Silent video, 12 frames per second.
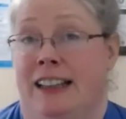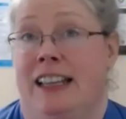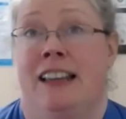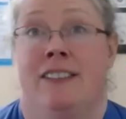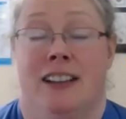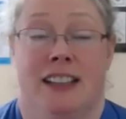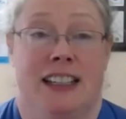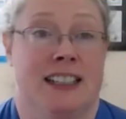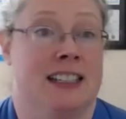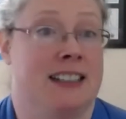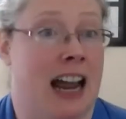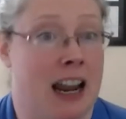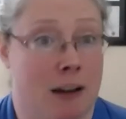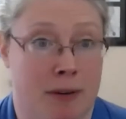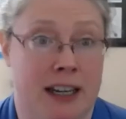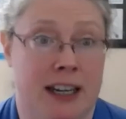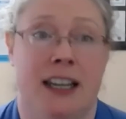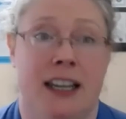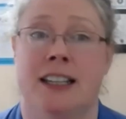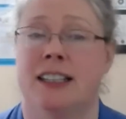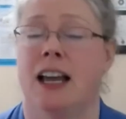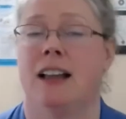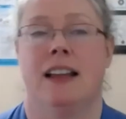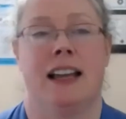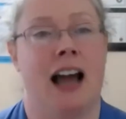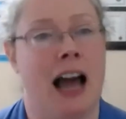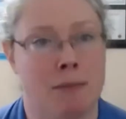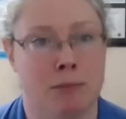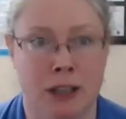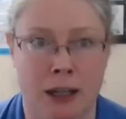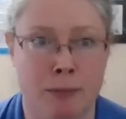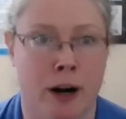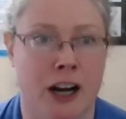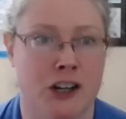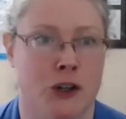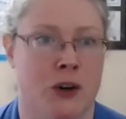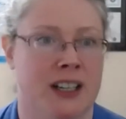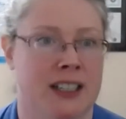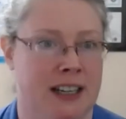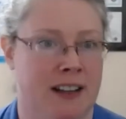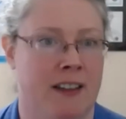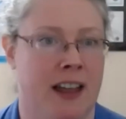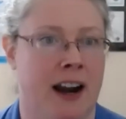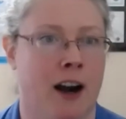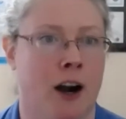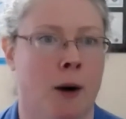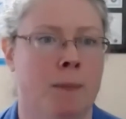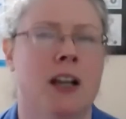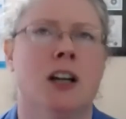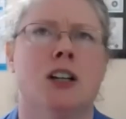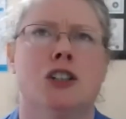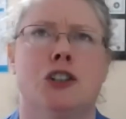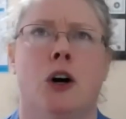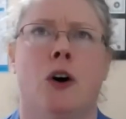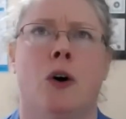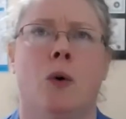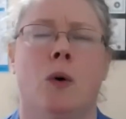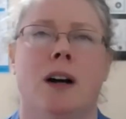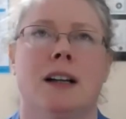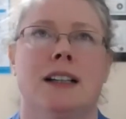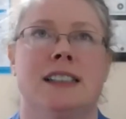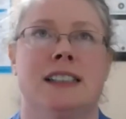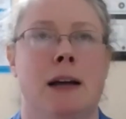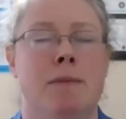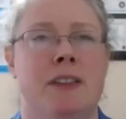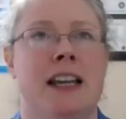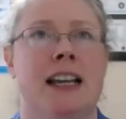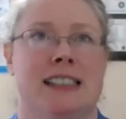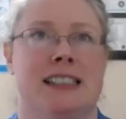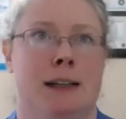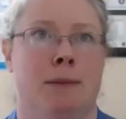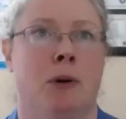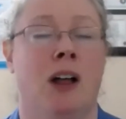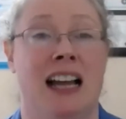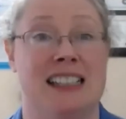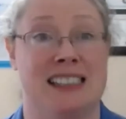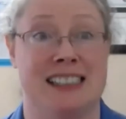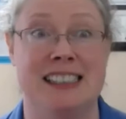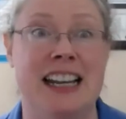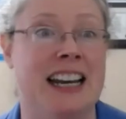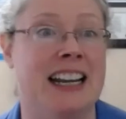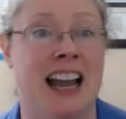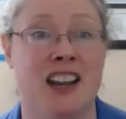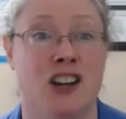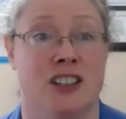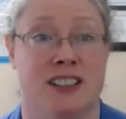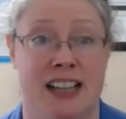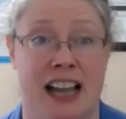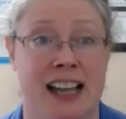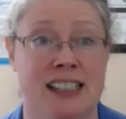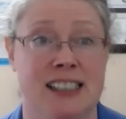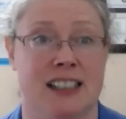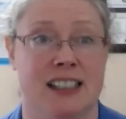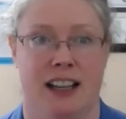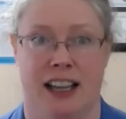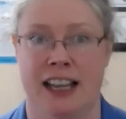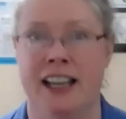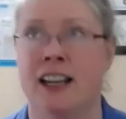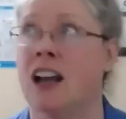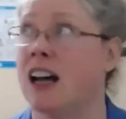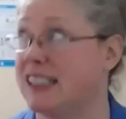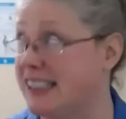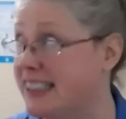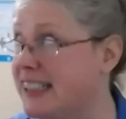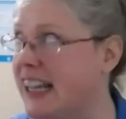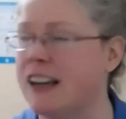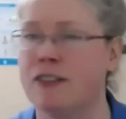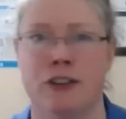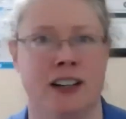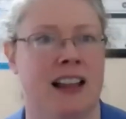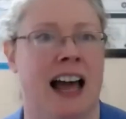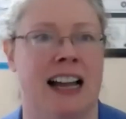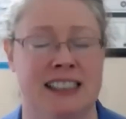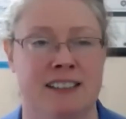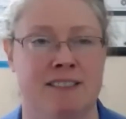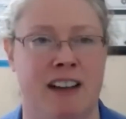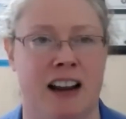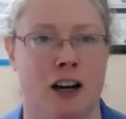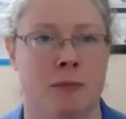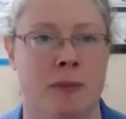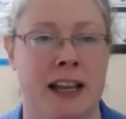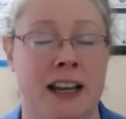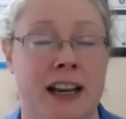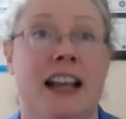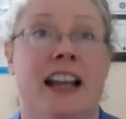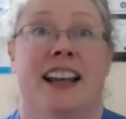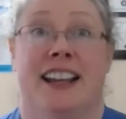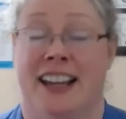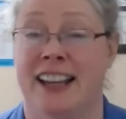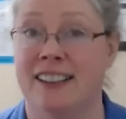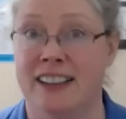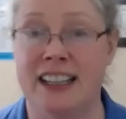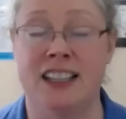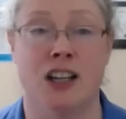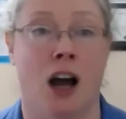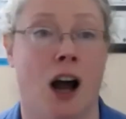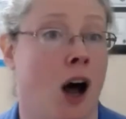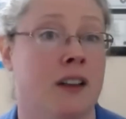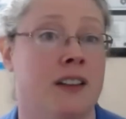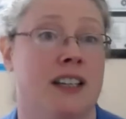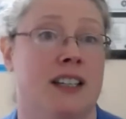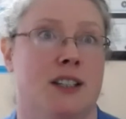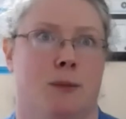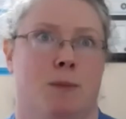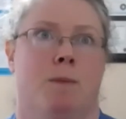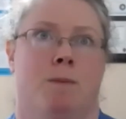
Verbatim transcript: even lead to diabetes, like high blood pressure is in there. So Something as simple as sitting at your desk in a safe, relaxed environment can lead to all these